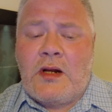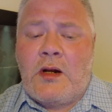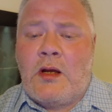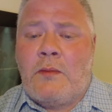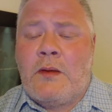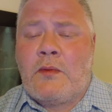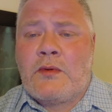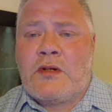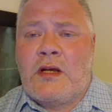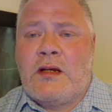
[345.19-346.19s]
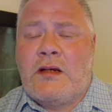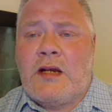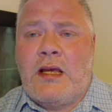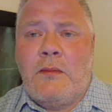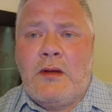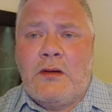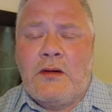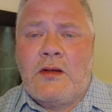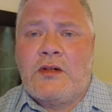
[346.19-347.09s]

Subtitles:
A lot of people will say, Damien,